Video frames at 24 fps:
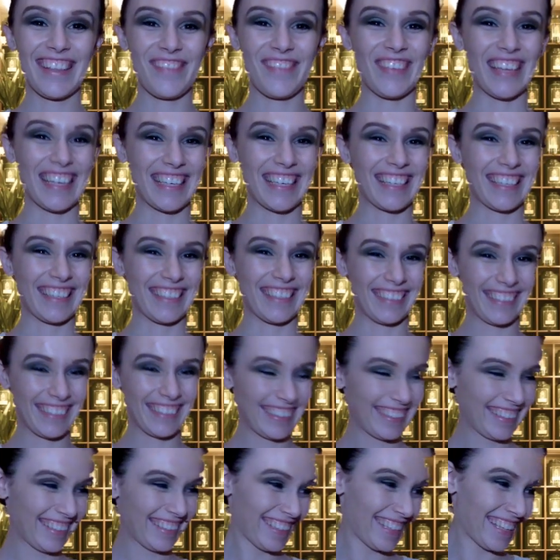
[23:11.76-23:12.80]
Me too.
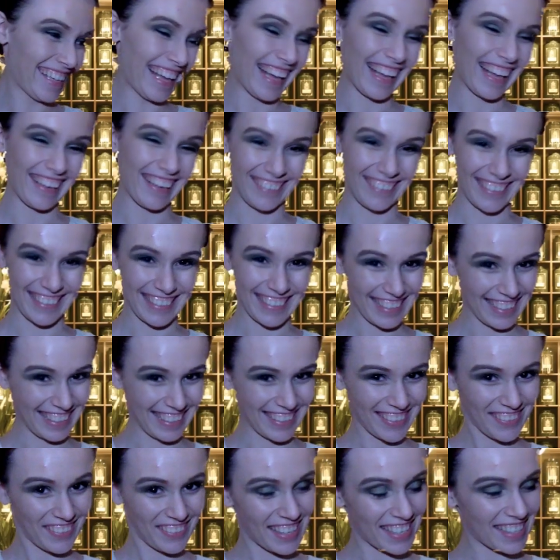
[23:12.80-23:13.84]
I was
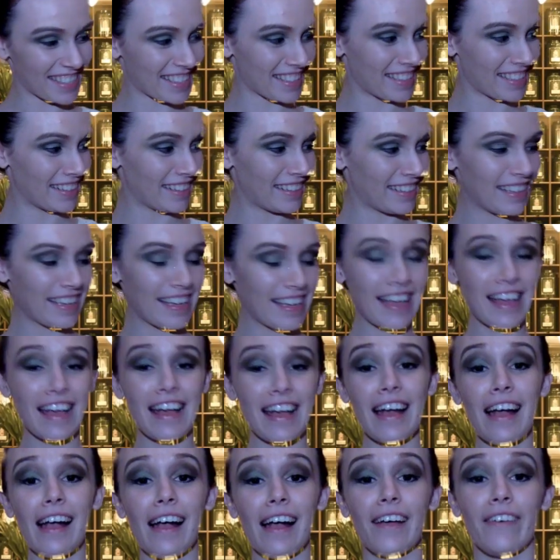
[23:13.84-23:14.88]
thinking of this too.
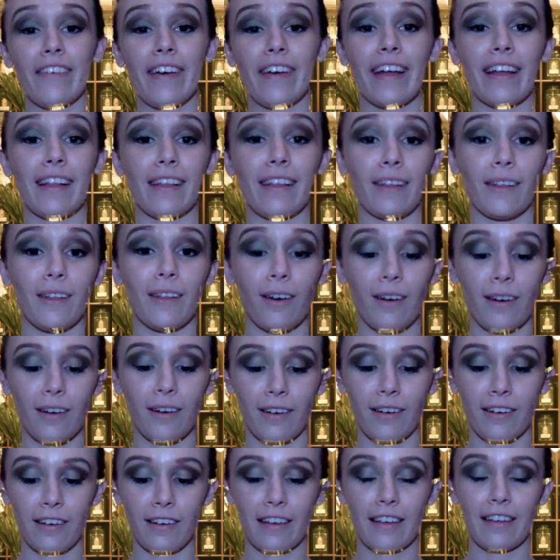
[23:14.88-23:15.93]
I've had a
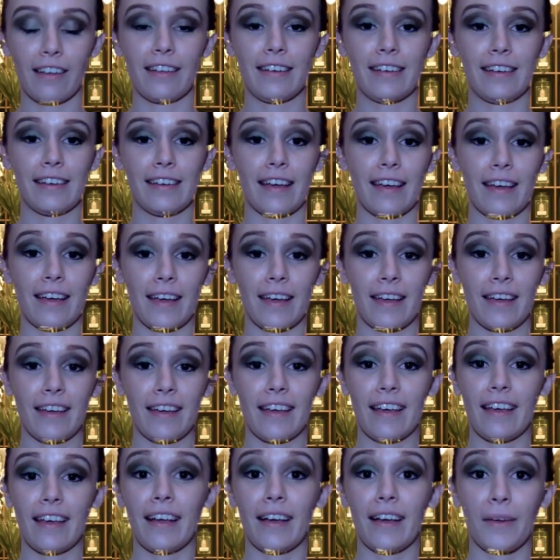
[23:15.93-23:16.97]
long day,
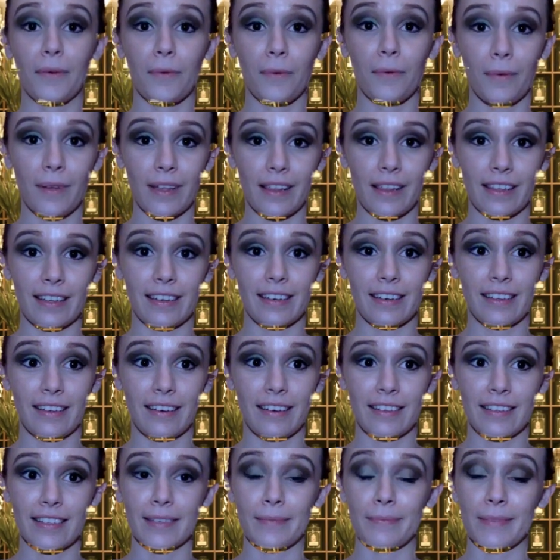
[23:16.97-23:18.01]
and I really
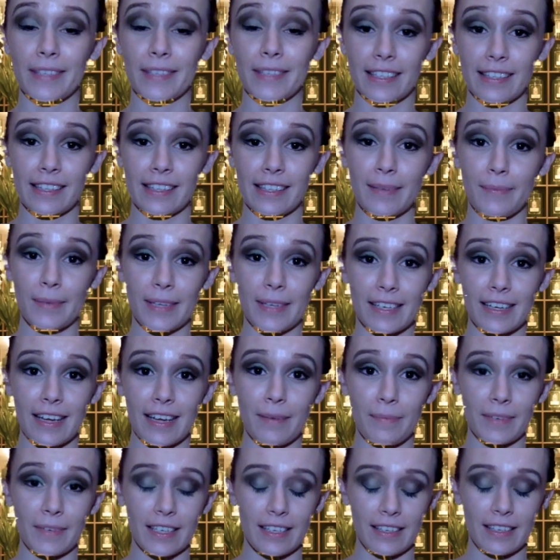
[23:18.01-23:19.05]
needed some sleepy
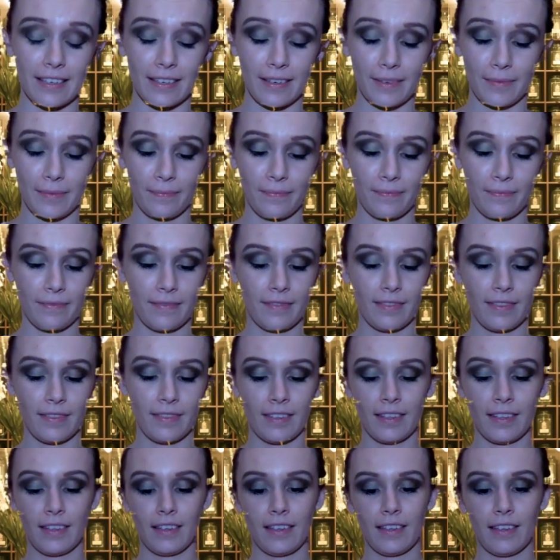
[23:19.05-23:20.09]
time tea.
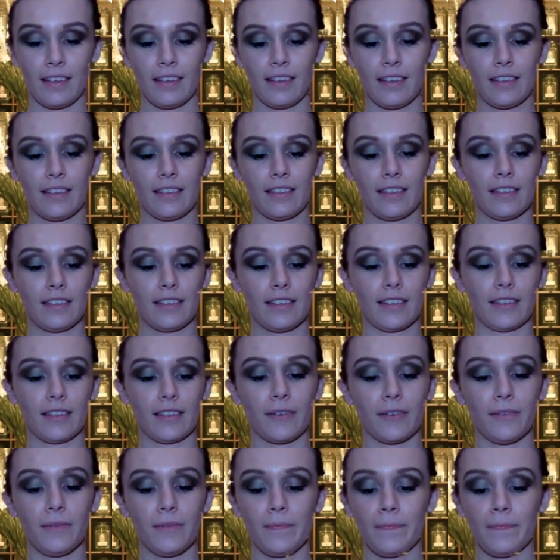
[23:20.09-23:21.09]
So,